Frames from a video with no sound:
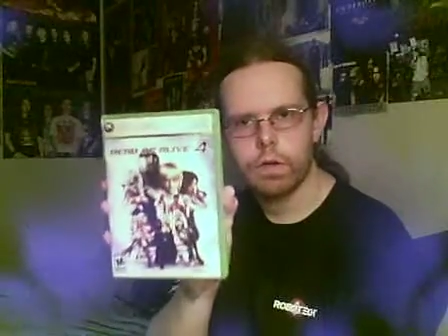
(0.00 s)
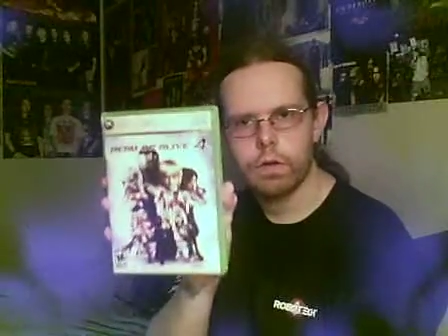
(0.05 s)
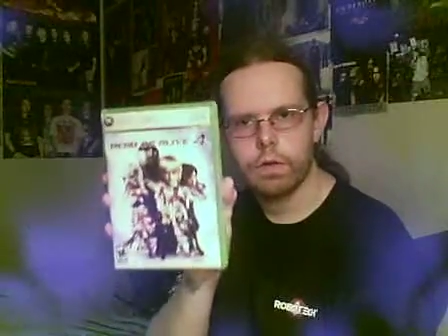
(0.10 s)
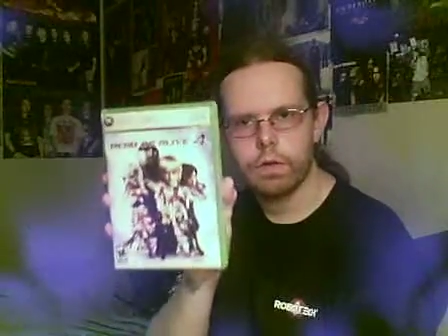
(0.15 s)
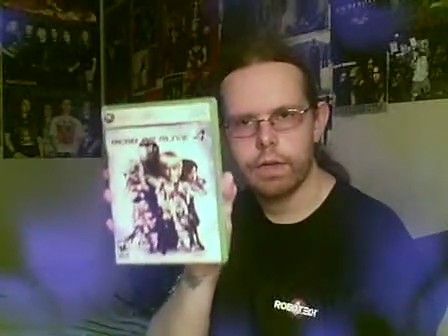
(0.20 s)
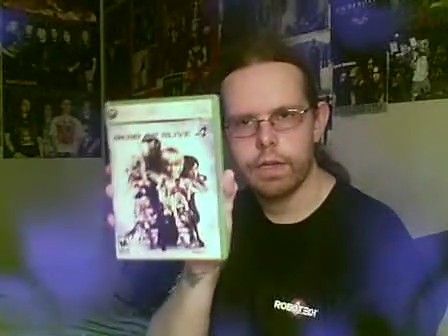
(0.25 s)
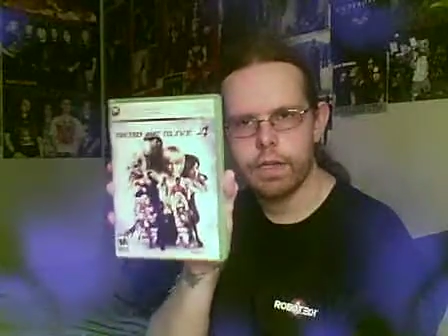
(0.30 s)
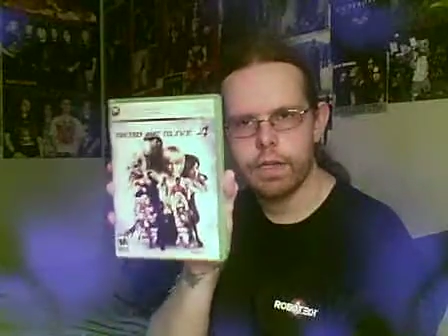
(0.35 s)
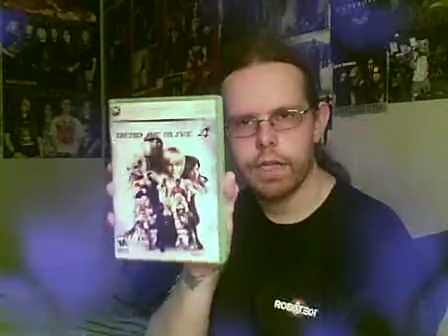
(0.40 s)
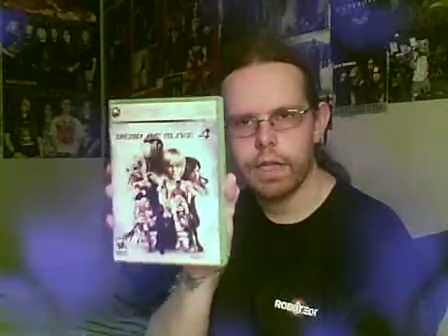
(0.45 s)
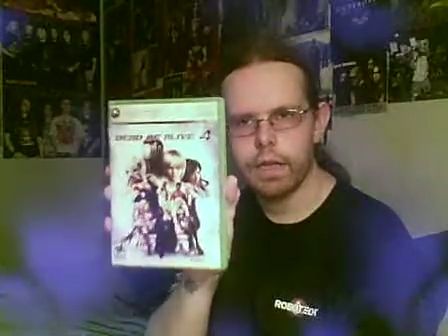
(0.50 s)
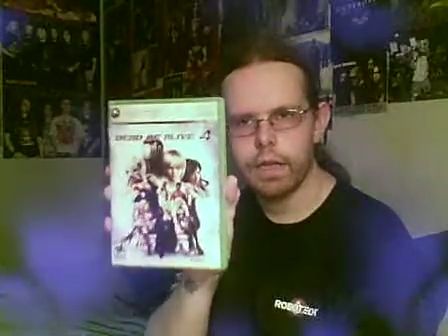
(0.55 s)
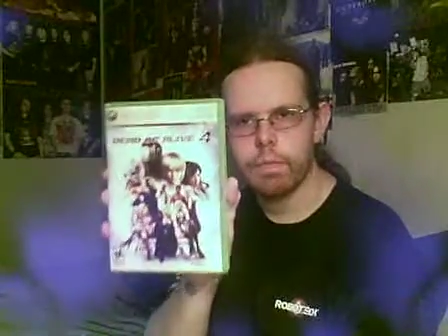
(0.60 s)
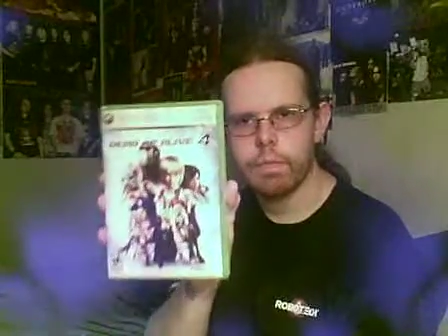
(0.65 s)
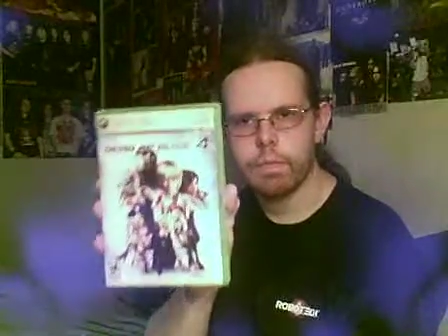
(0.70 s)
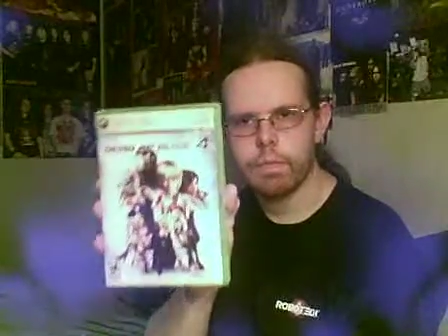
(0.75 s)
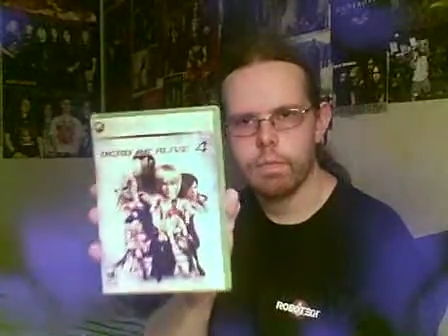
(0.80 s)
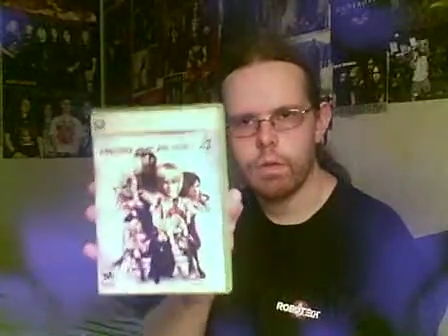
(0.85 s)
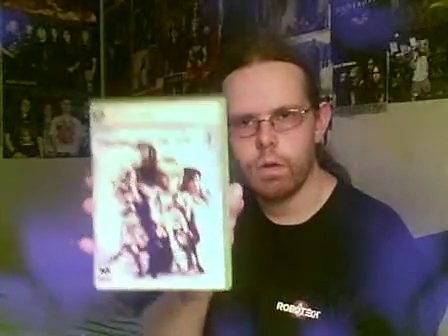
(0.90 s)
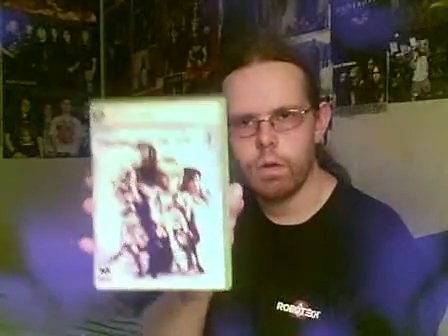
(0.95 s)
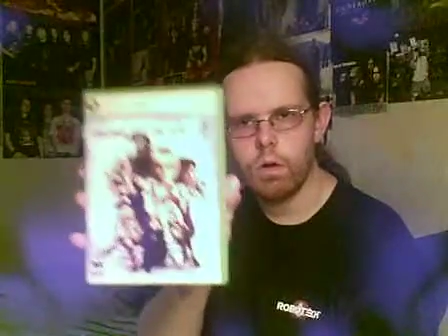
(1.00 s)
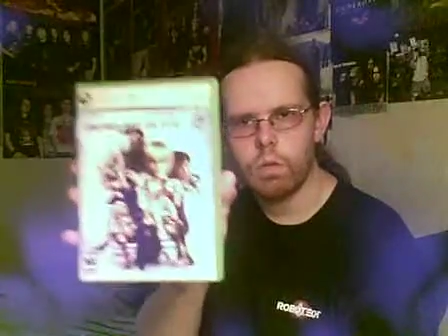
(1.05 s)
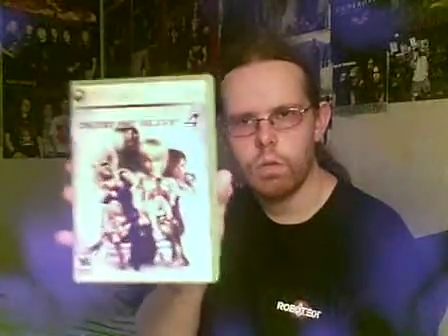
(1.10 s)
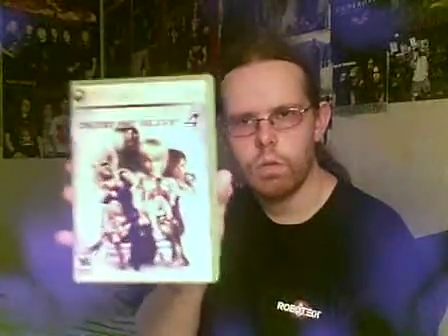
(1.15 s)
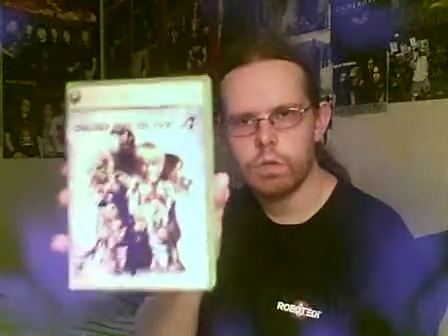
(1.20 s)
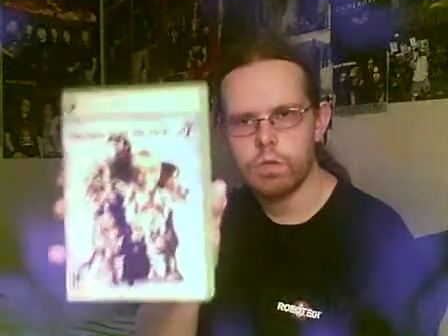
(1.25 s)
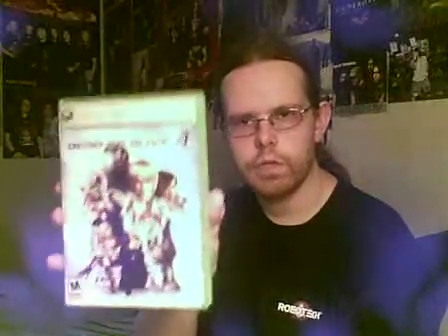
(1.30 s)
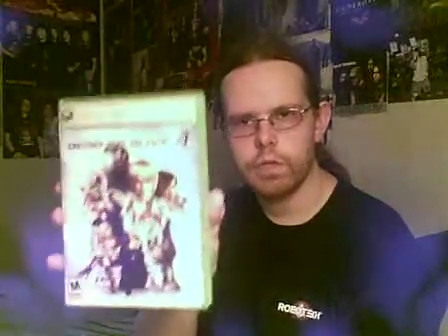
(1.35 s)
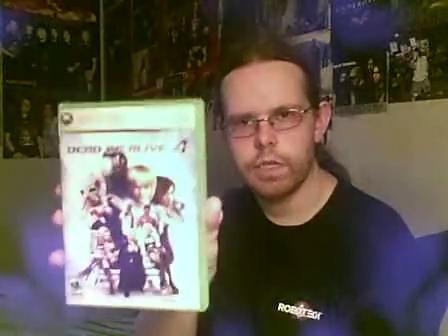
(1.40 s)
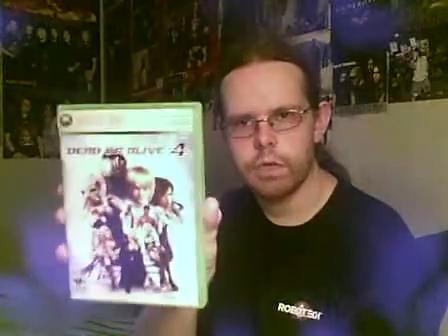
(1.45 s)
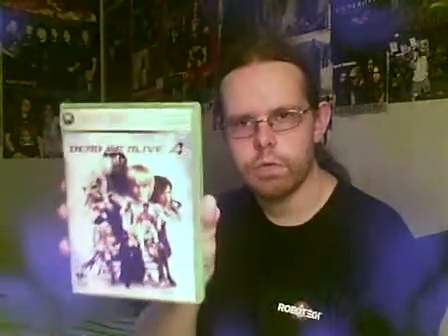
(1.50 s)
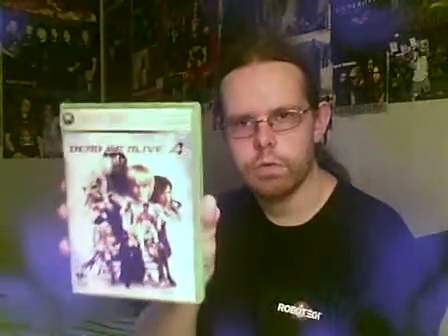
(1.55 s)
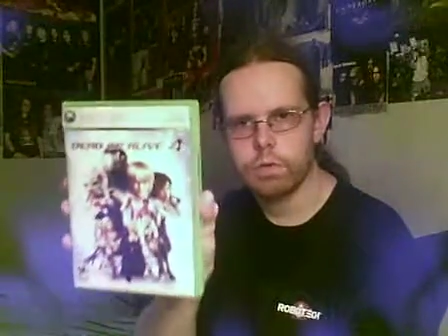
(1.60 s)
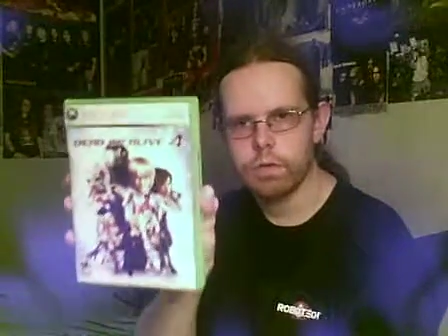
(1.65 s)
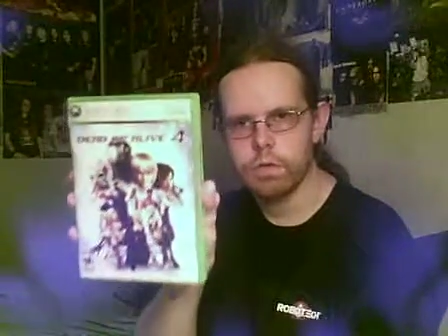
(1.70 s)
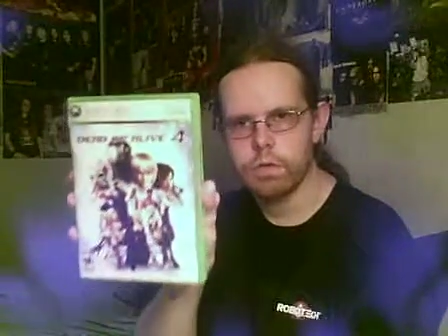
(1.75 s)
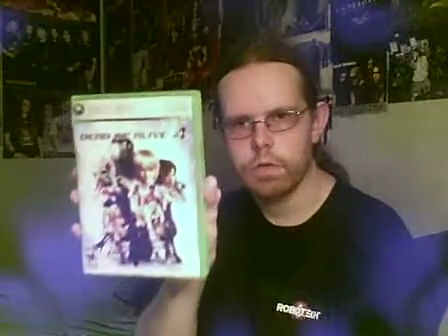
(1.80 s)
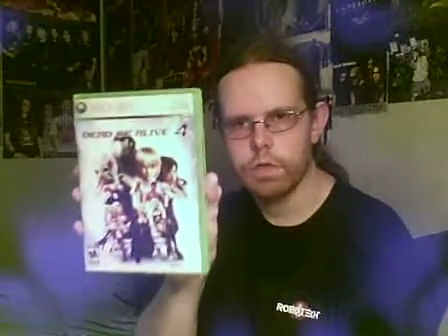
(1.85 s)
Great game. Almost equals